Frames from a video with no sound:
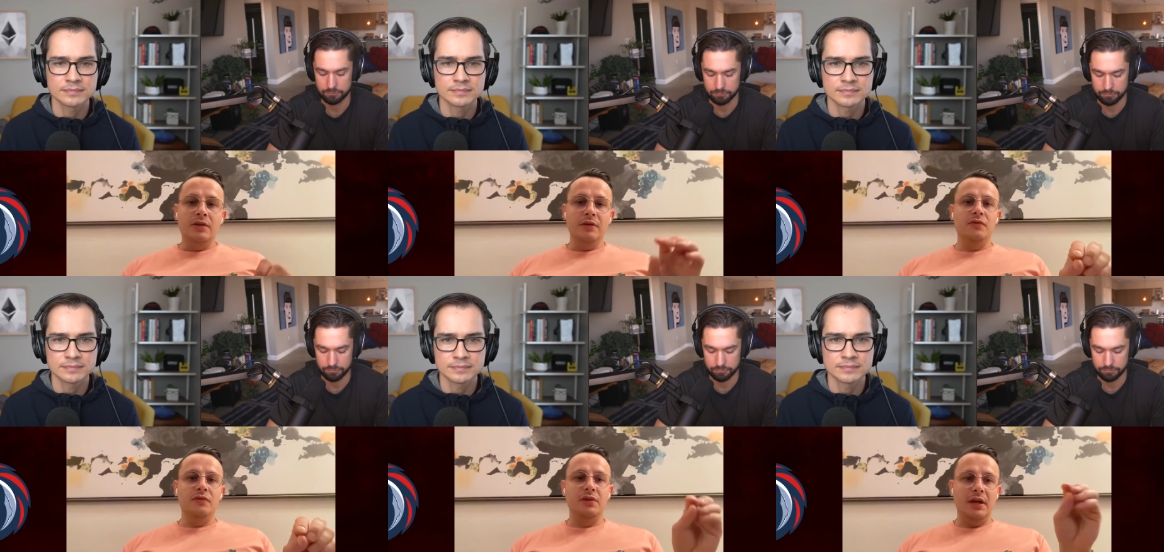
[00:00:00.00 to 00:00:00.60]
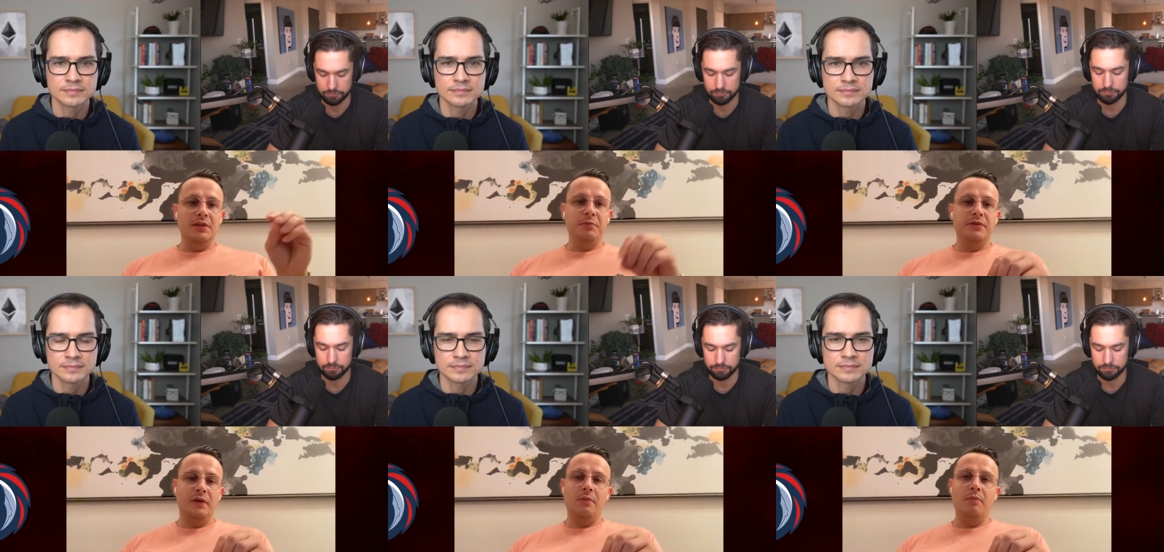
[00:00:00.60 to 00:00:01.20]
Speaker 1: So if you stake
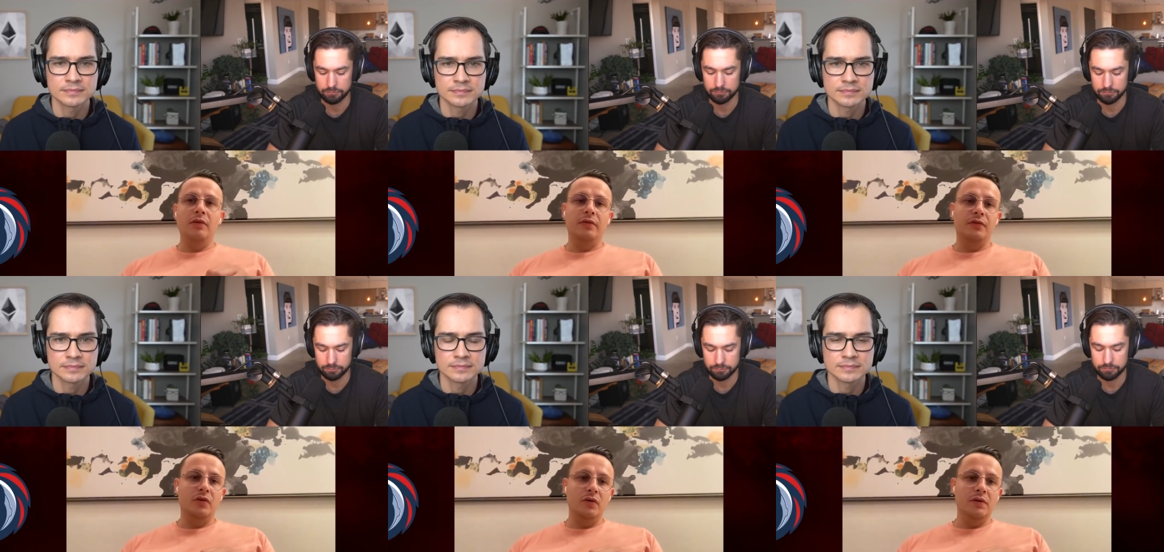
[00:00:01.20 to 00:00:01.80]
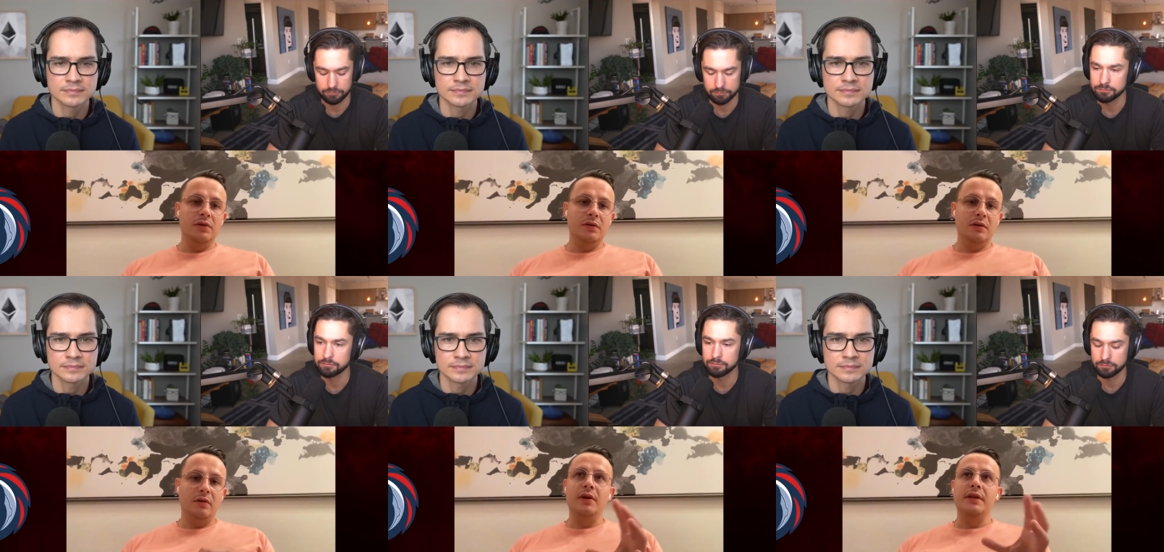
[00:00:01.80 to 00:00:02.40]
specific amount of tokens, uh,
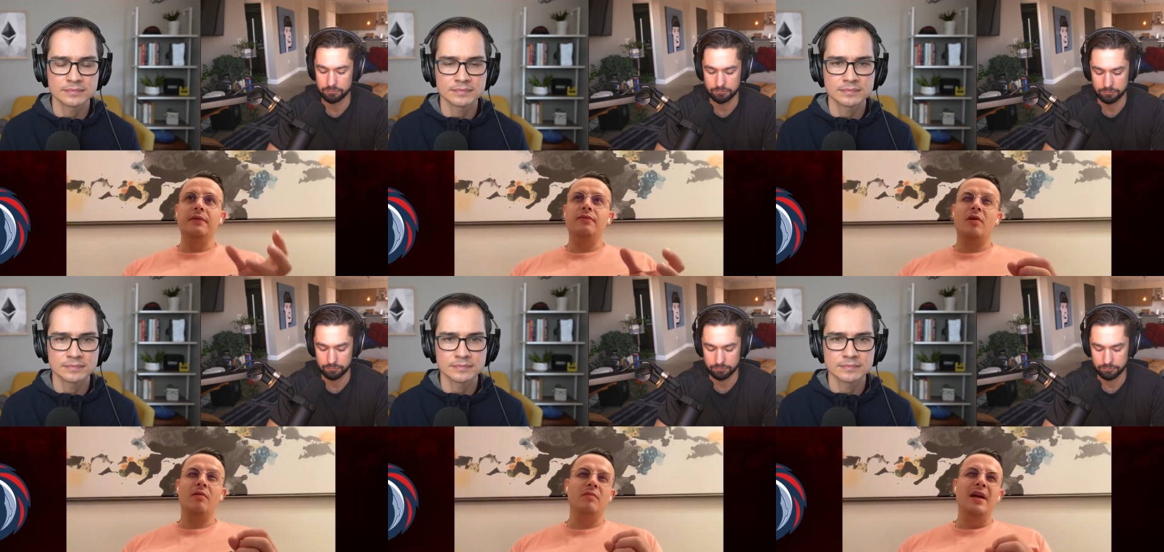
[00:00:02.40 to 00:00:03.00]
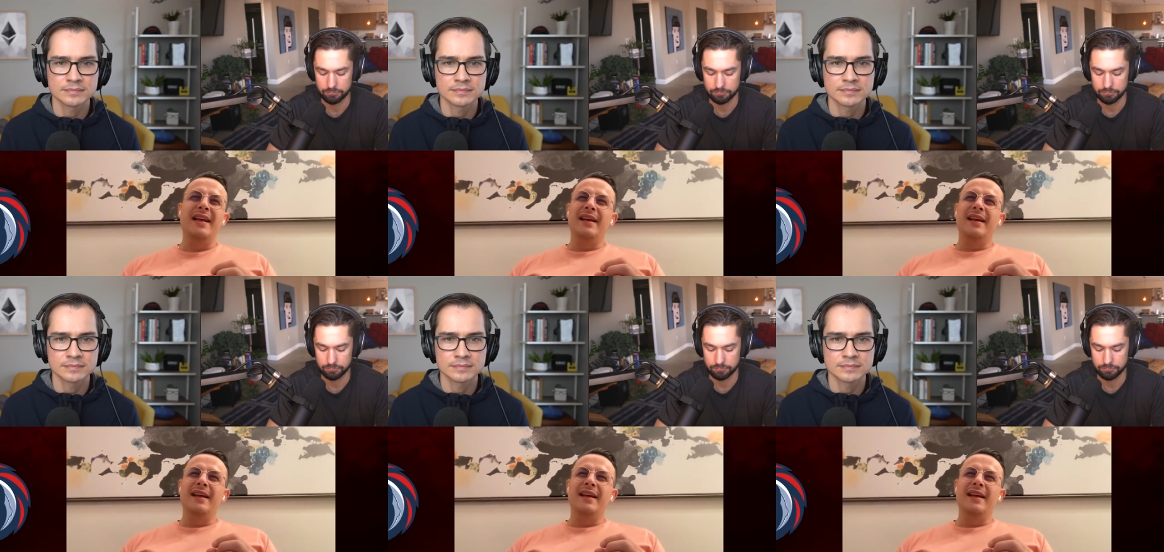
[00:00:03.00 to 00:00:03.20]
already from,